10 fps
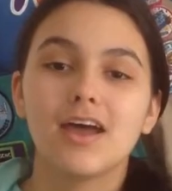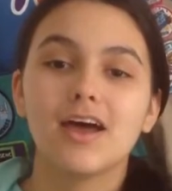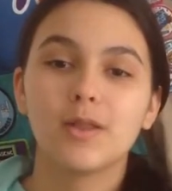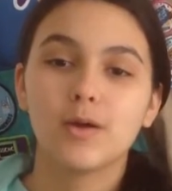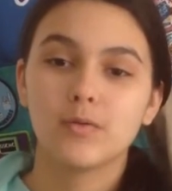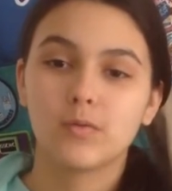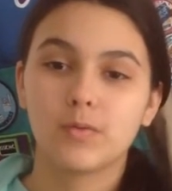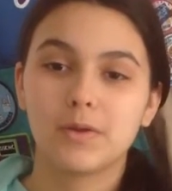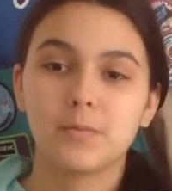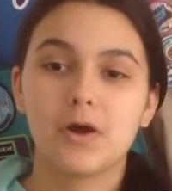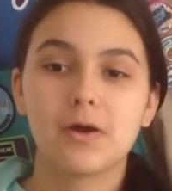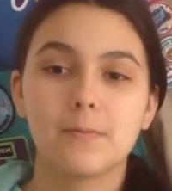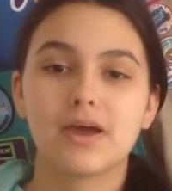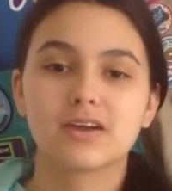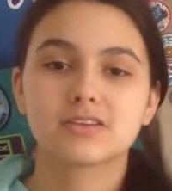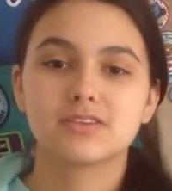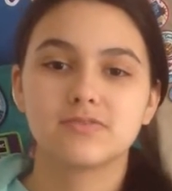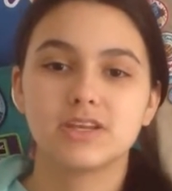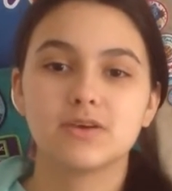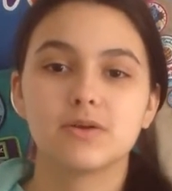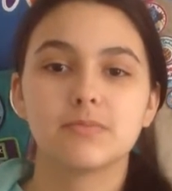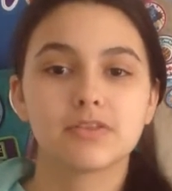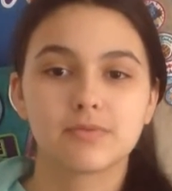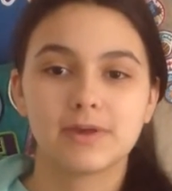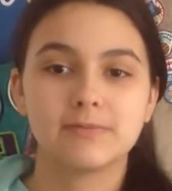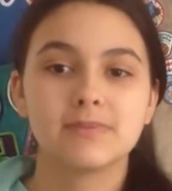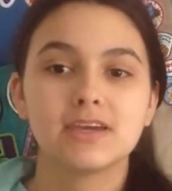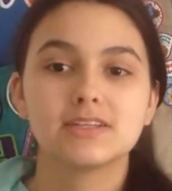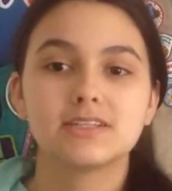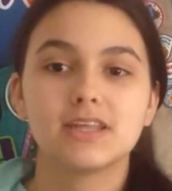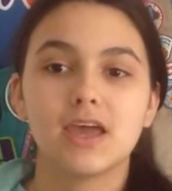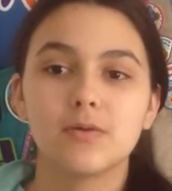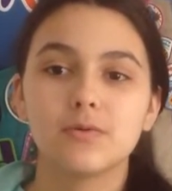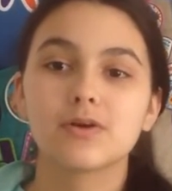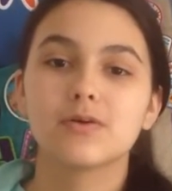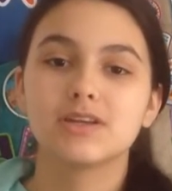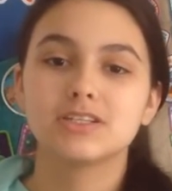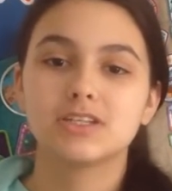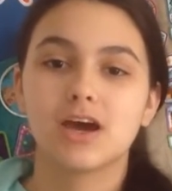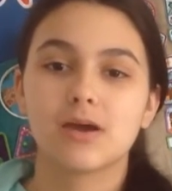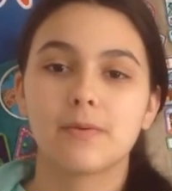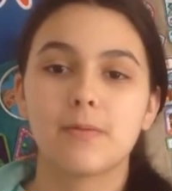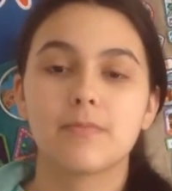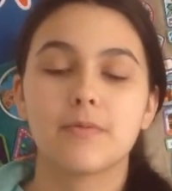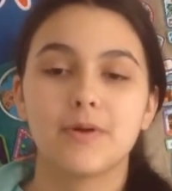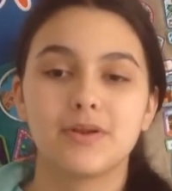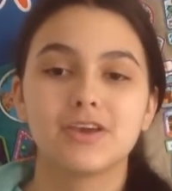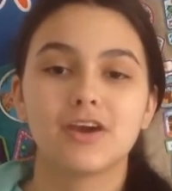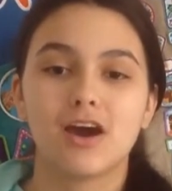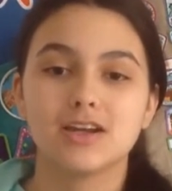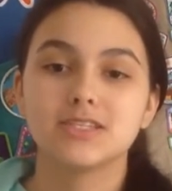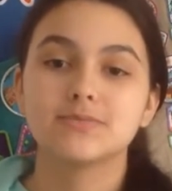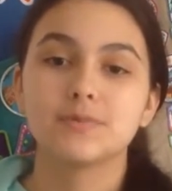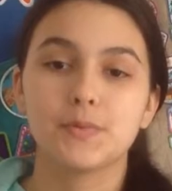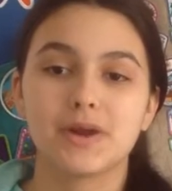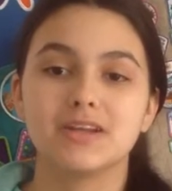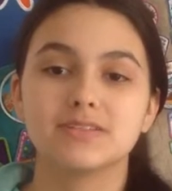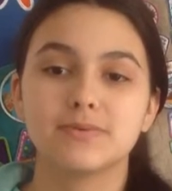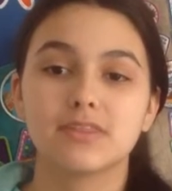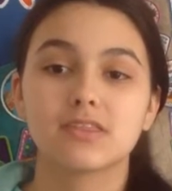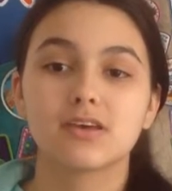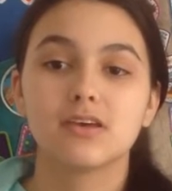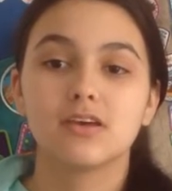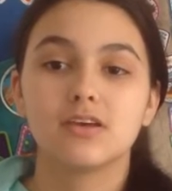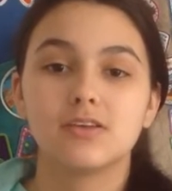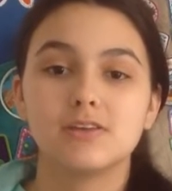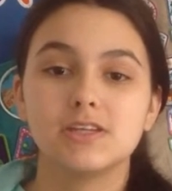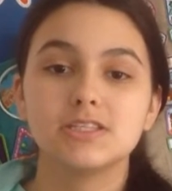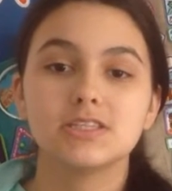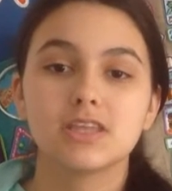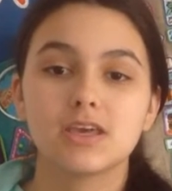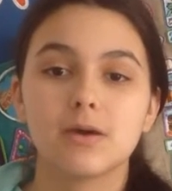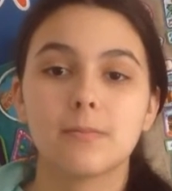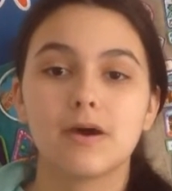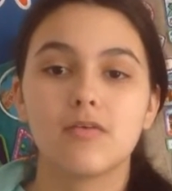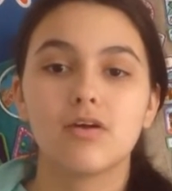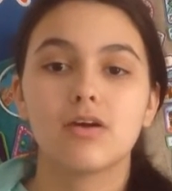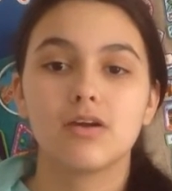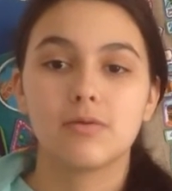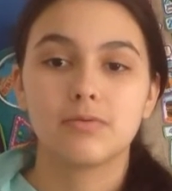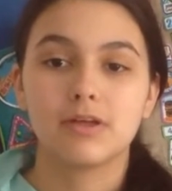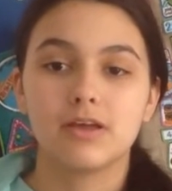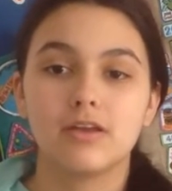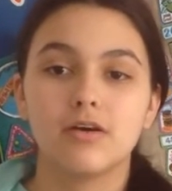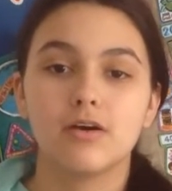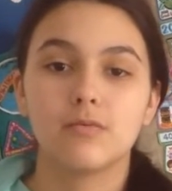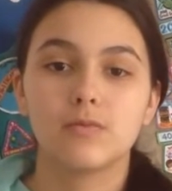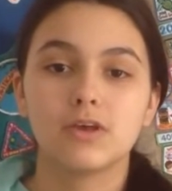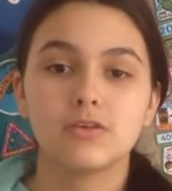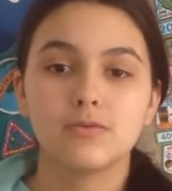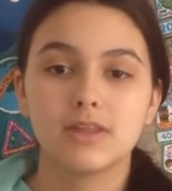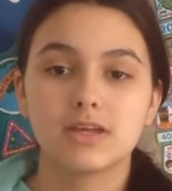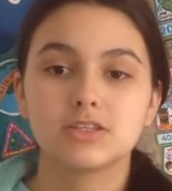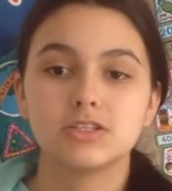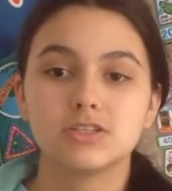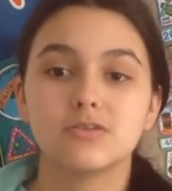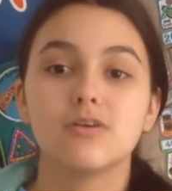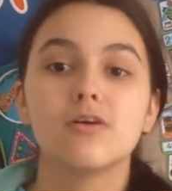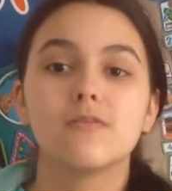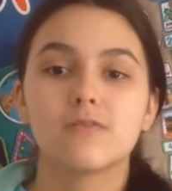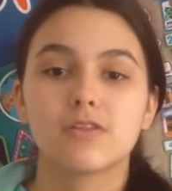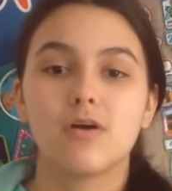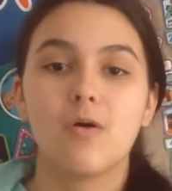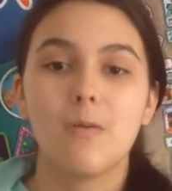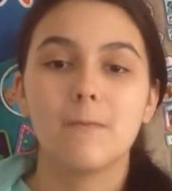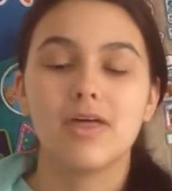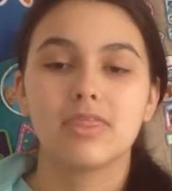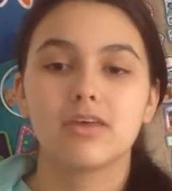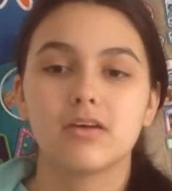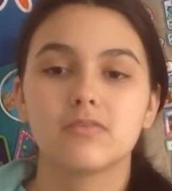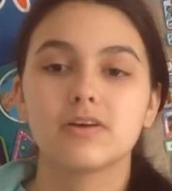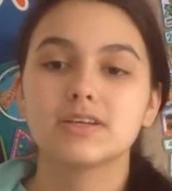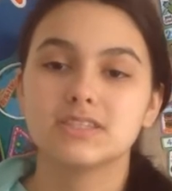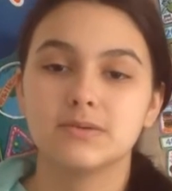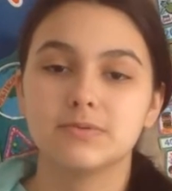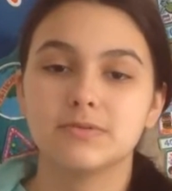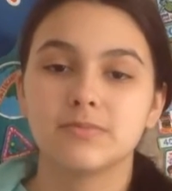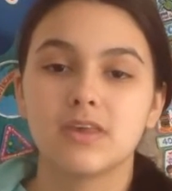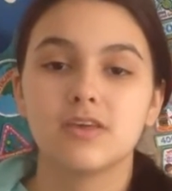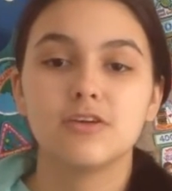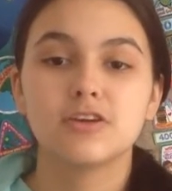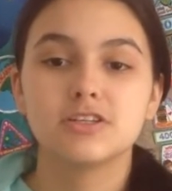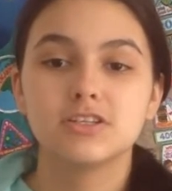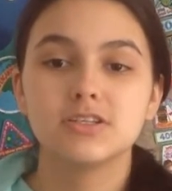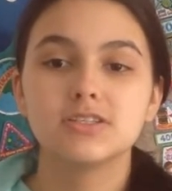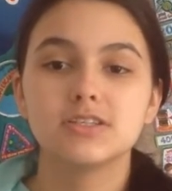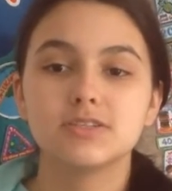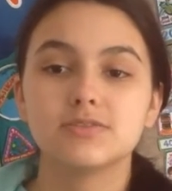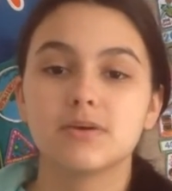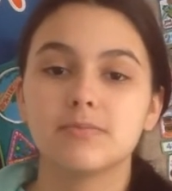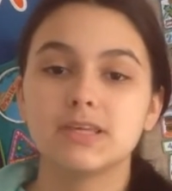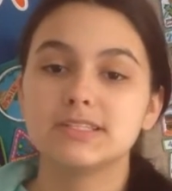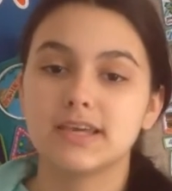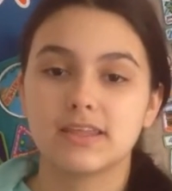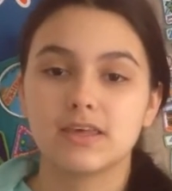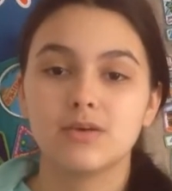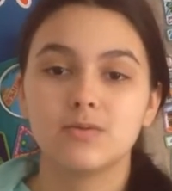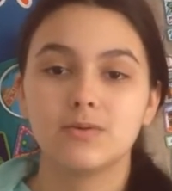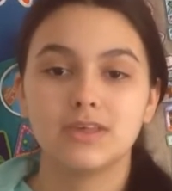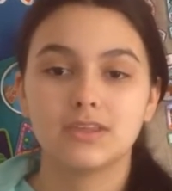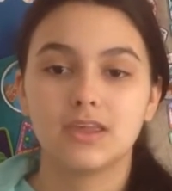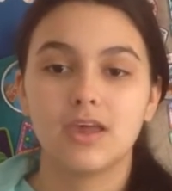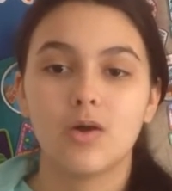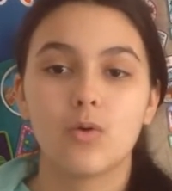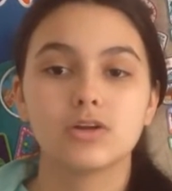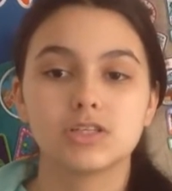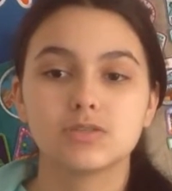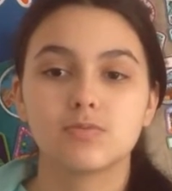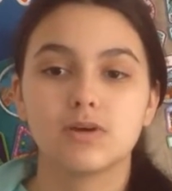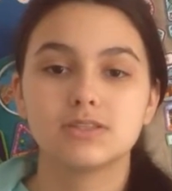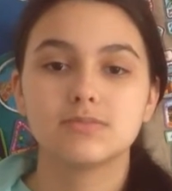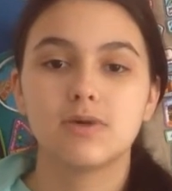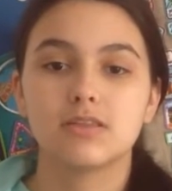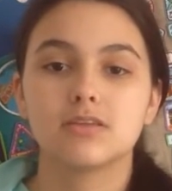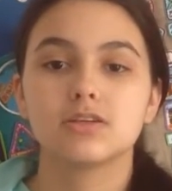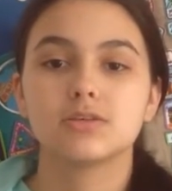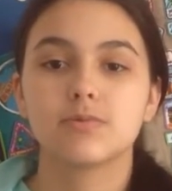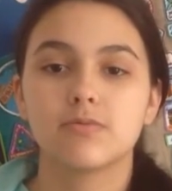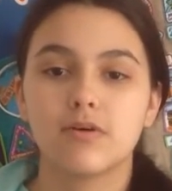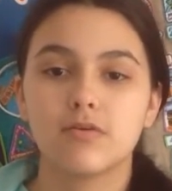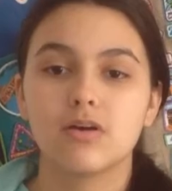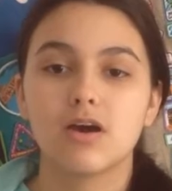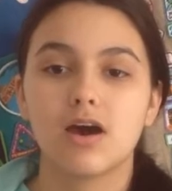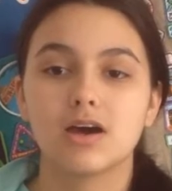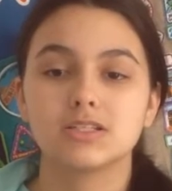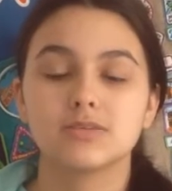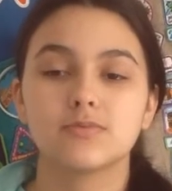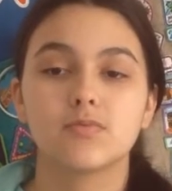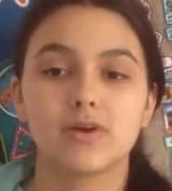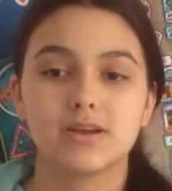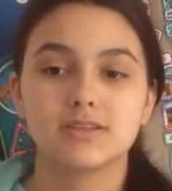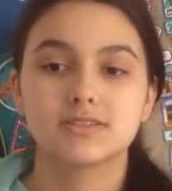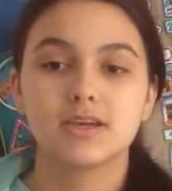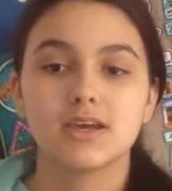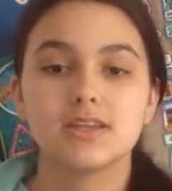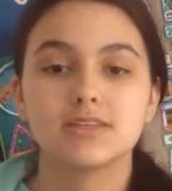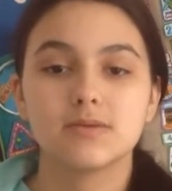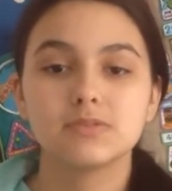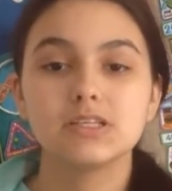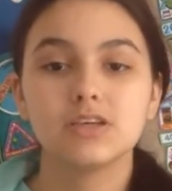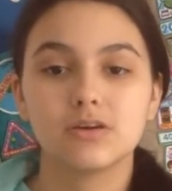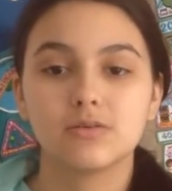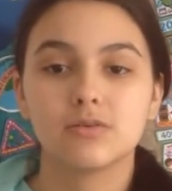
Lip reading: Hello everyone, welcome back to video number 3. Today we're going to talk about promoting your Autism Awareness Month. You need to think about a plan on what you would like to do for the whole month. For example, you can choose to do something daily, weekly, or just once a month to promote autism awareness. It is up to you.